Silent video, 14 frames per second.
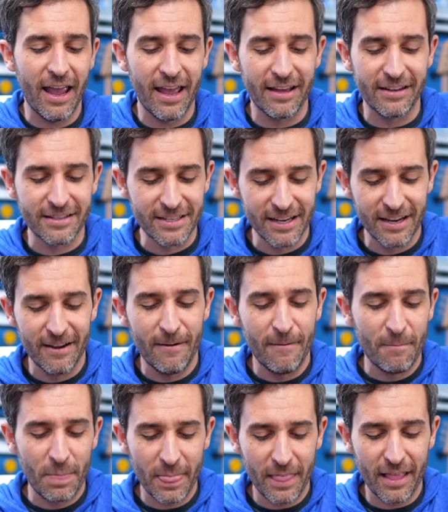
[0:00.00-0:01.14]
And
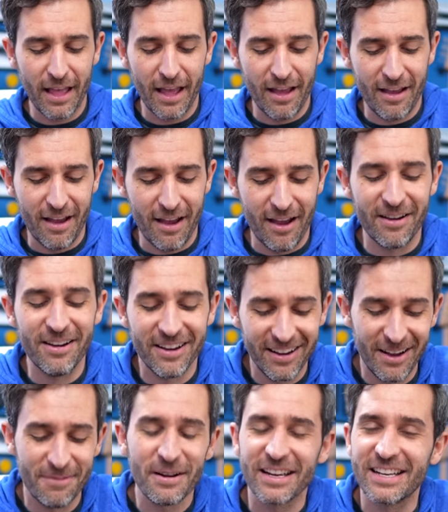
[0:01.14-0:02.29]

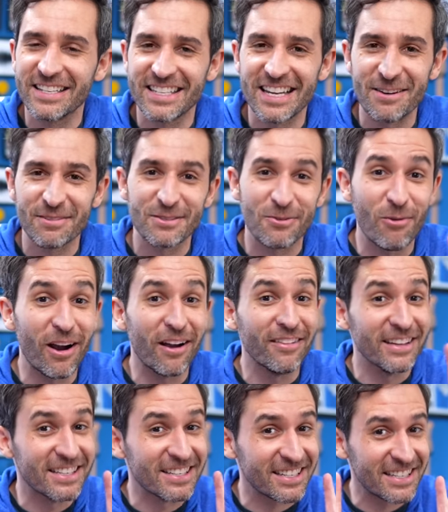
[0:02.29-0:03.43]
I'm not gonna say it was a
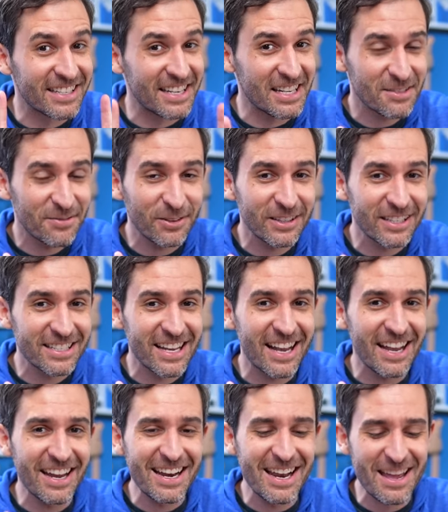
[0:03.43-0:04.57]
wildly successful
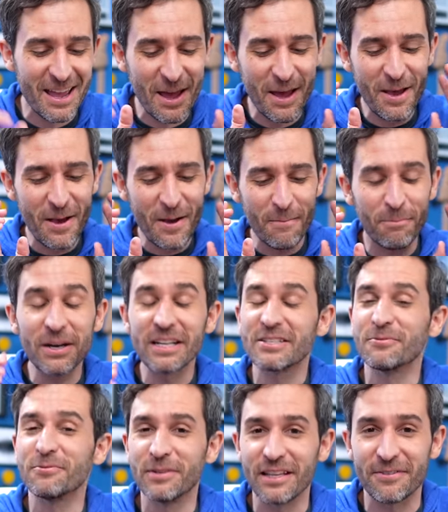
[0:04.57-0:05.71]
design, but it's a
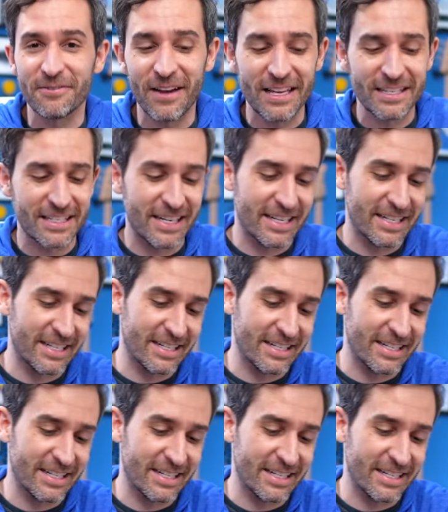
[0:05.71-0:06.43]
really fascinating